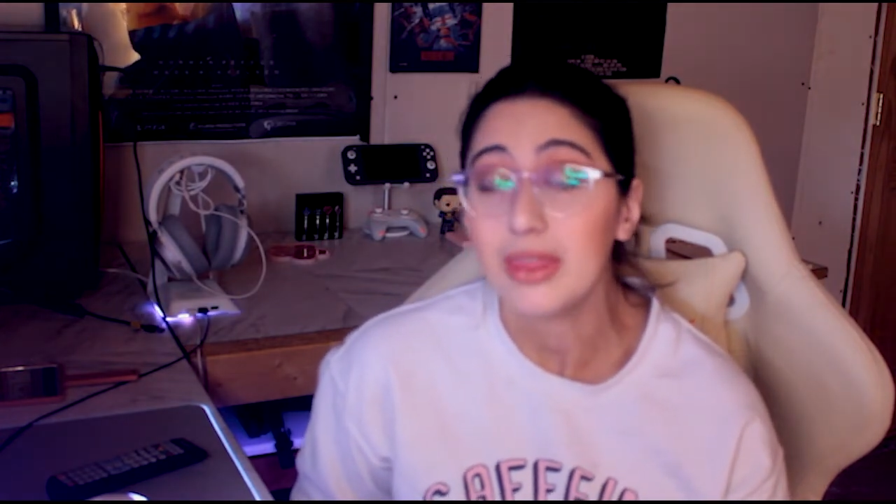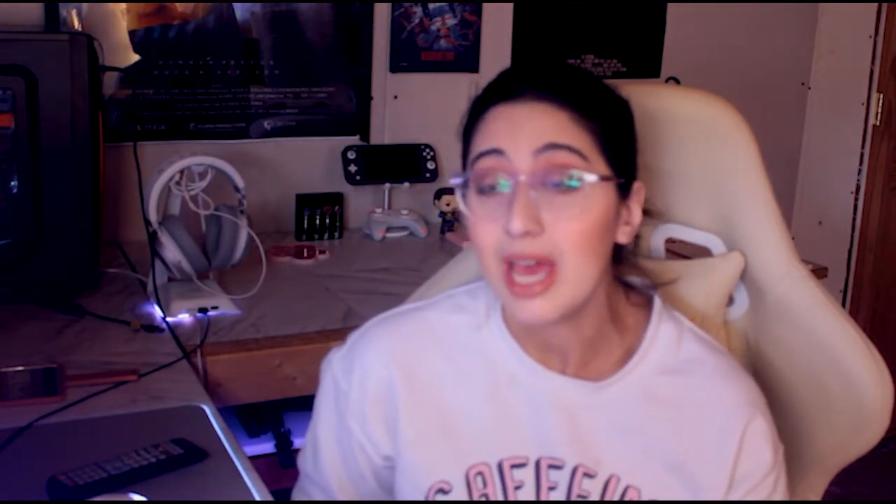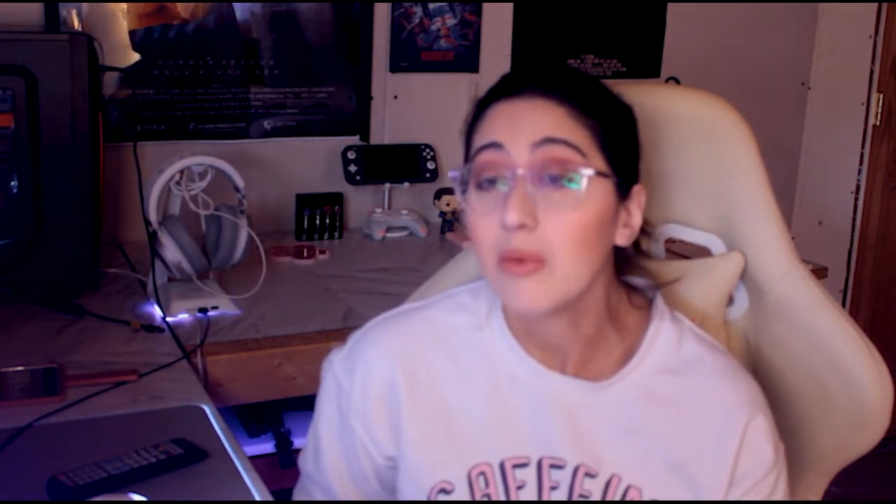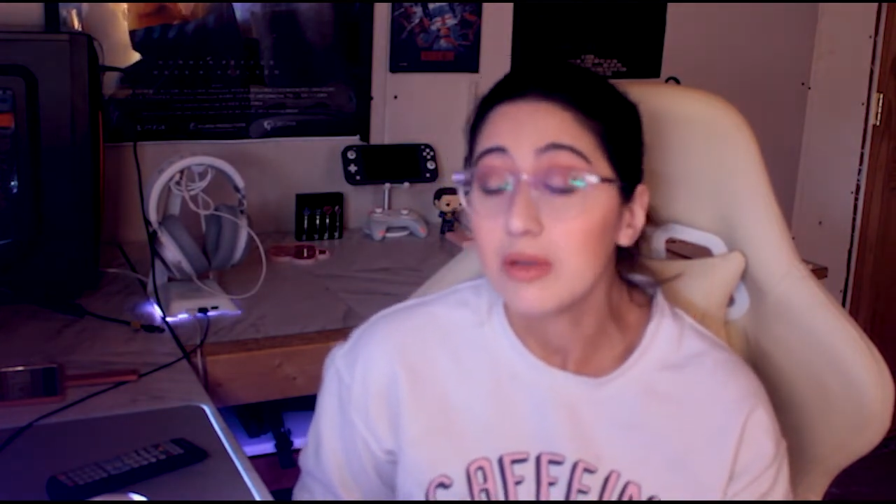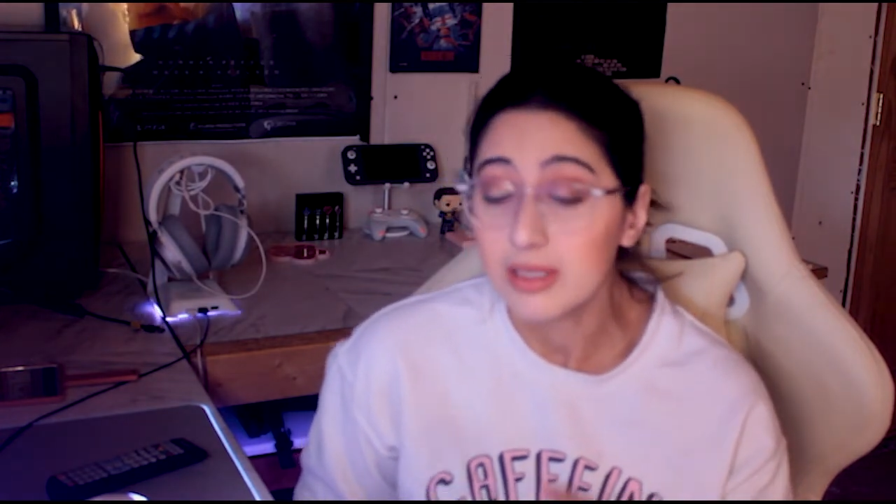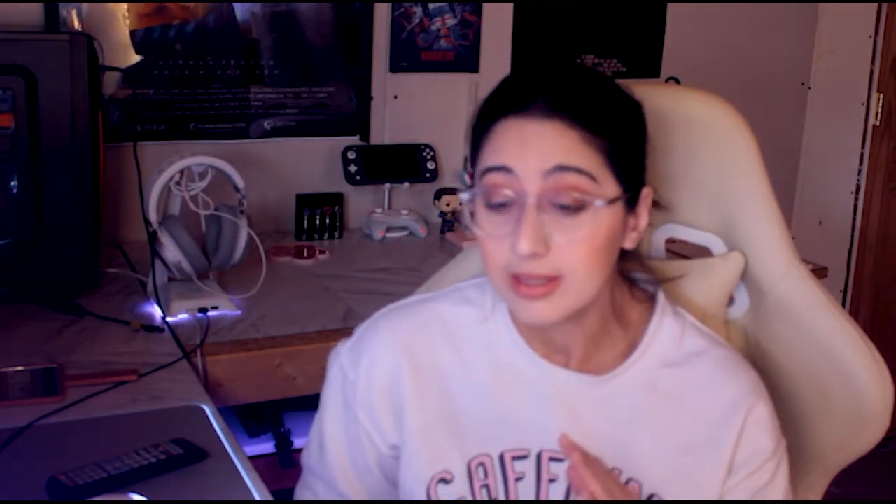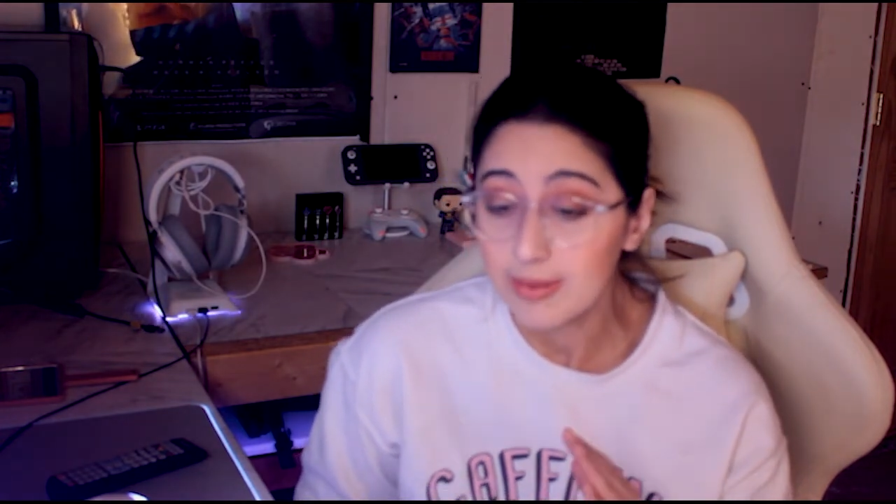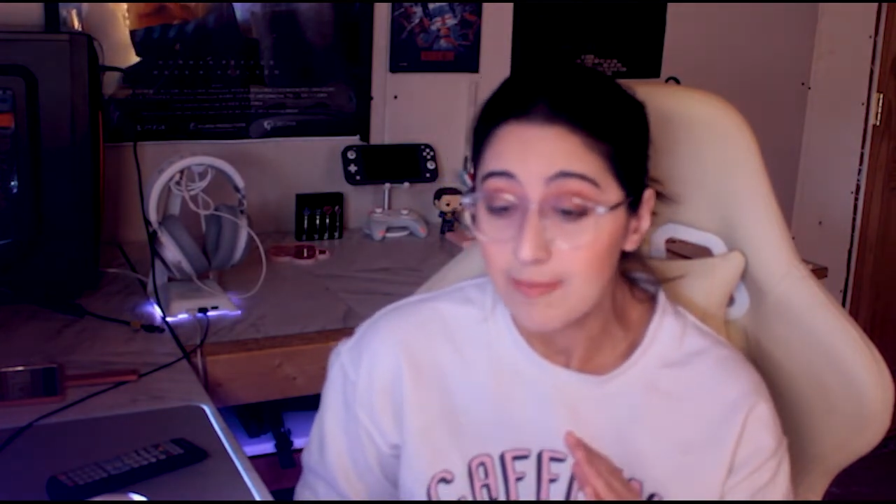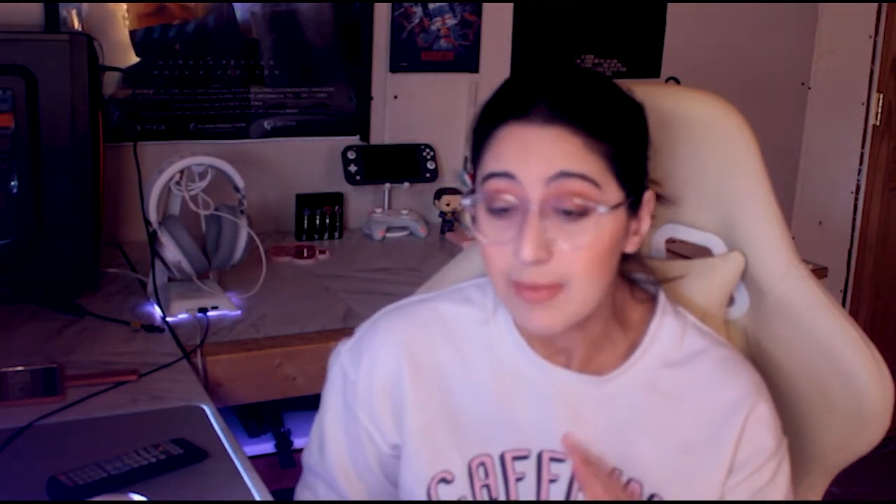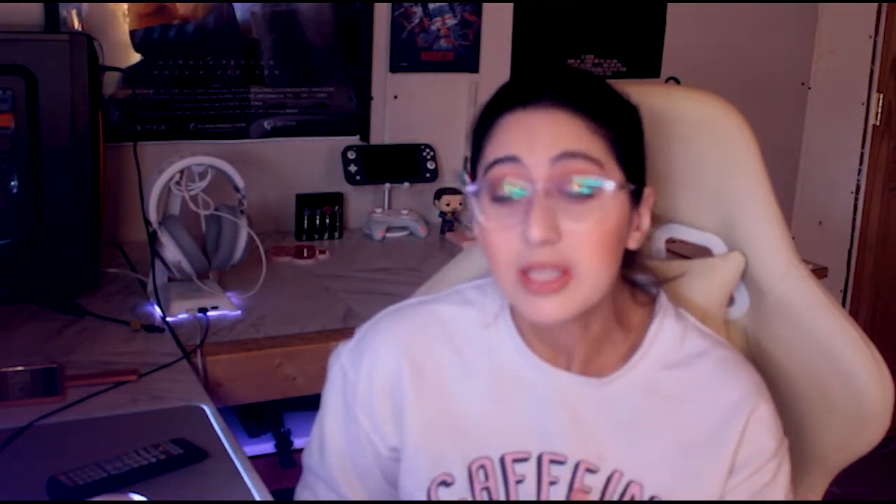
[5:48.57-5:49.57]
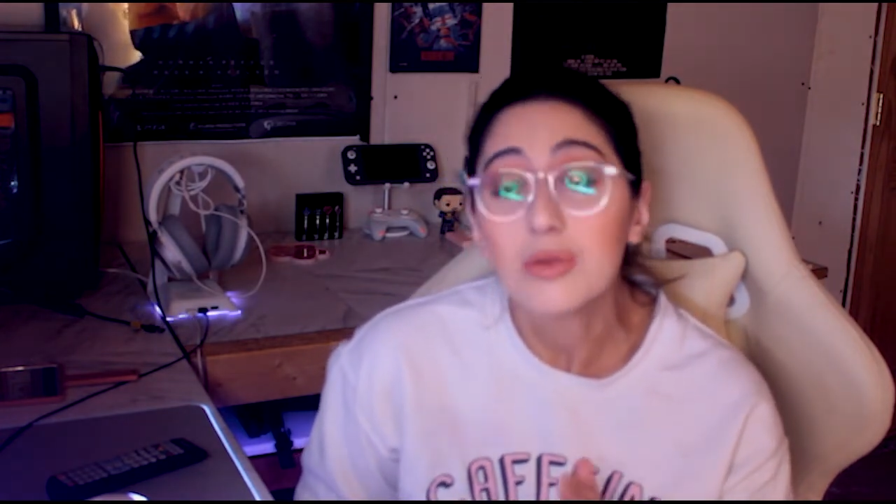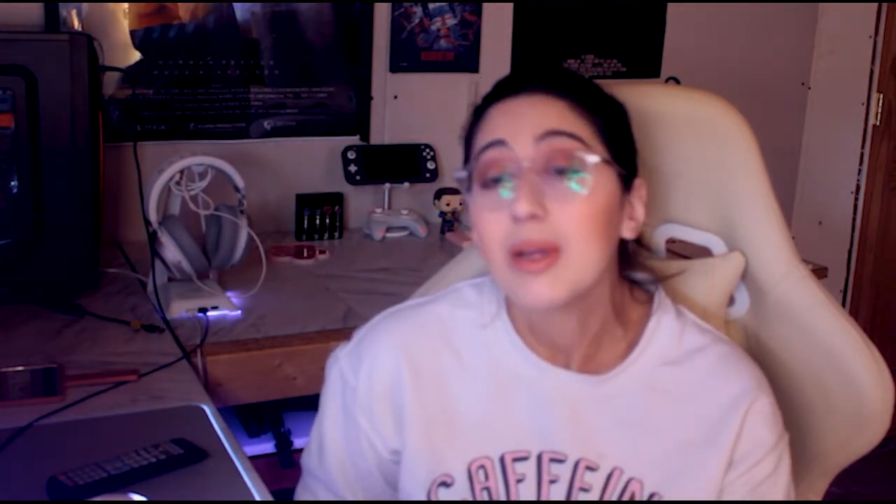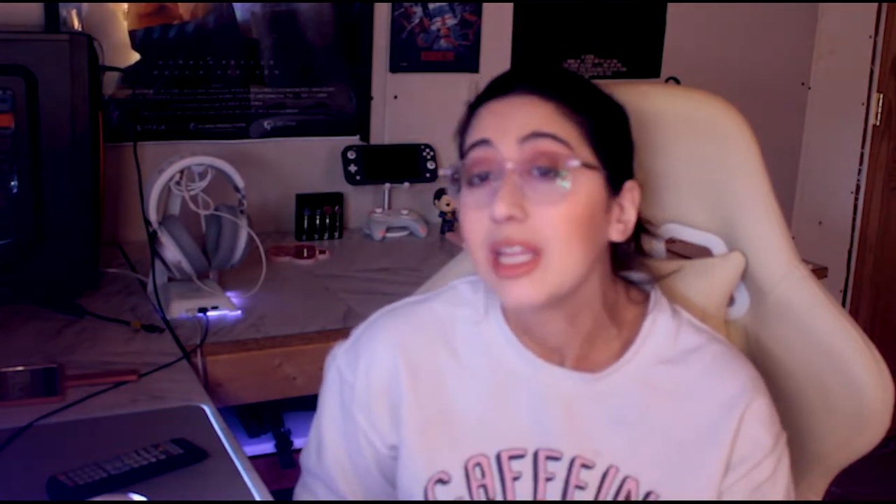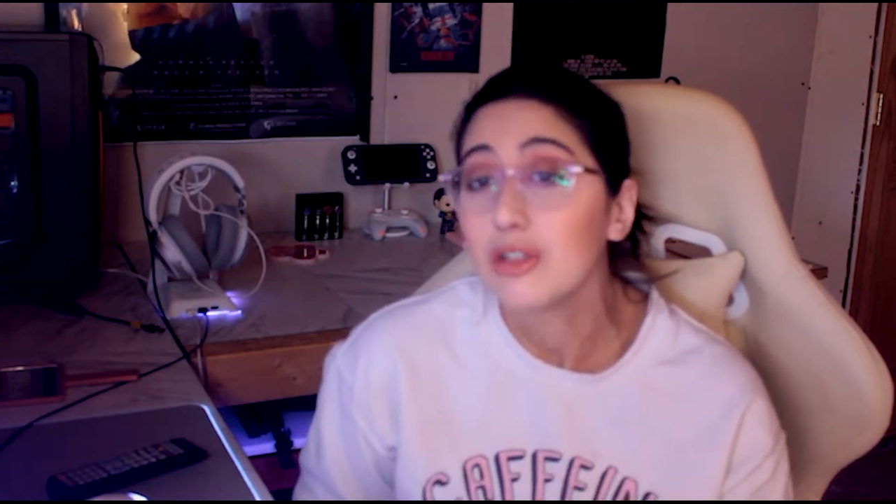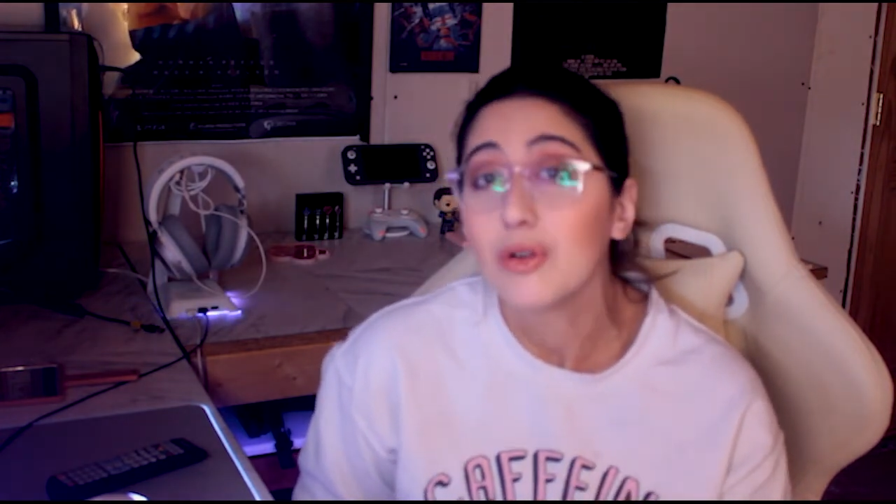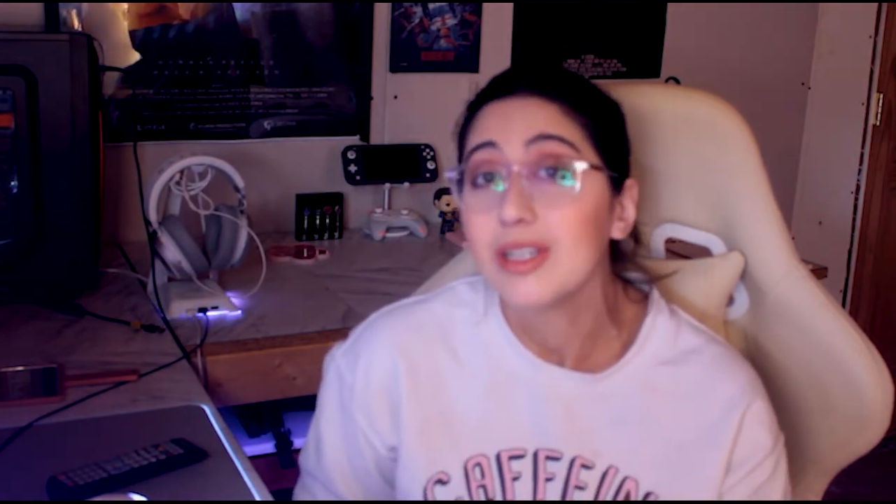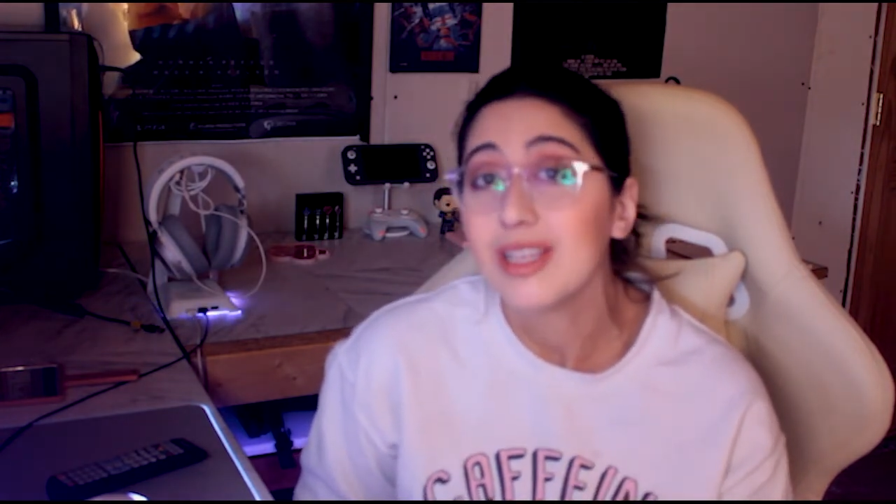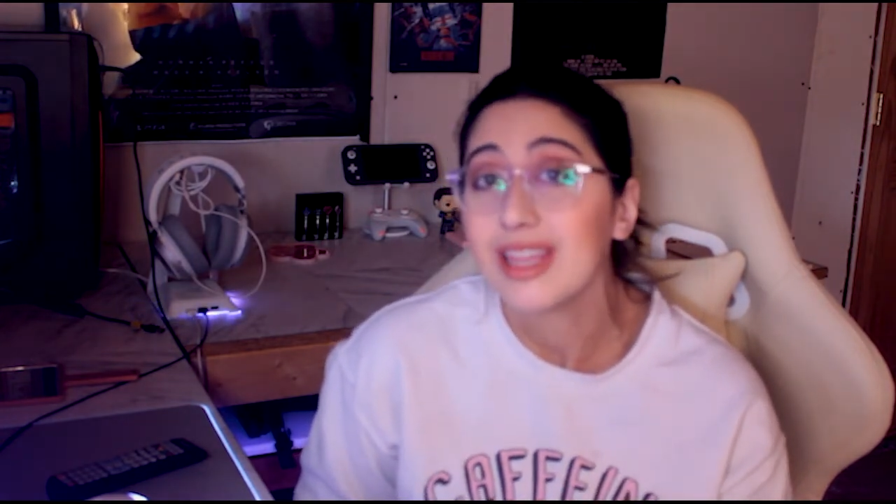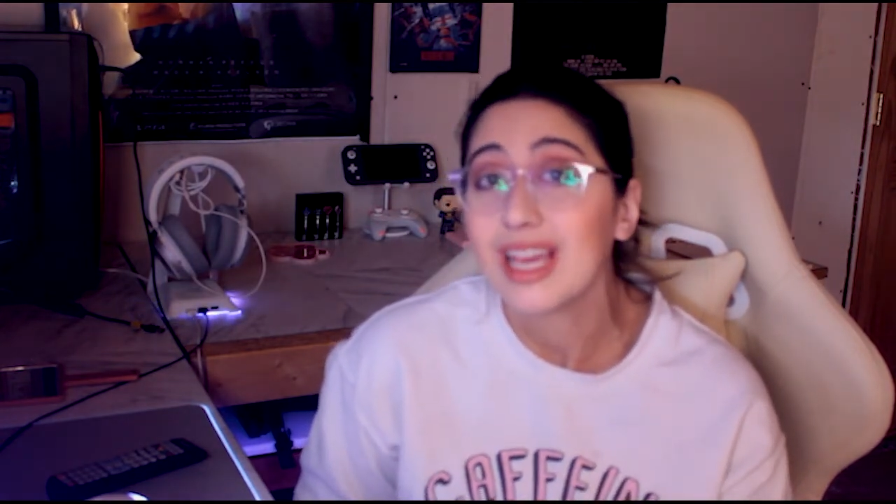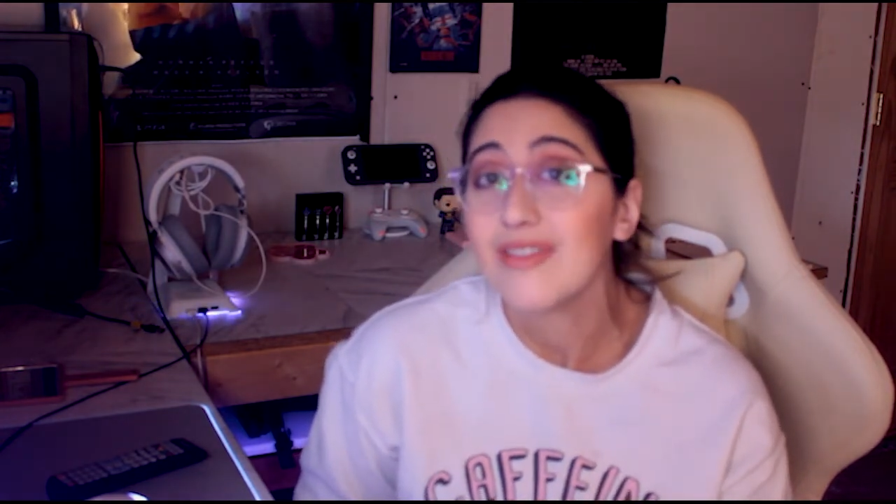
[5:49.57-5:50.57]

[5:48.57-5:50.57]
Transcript: That was the best writing choice I think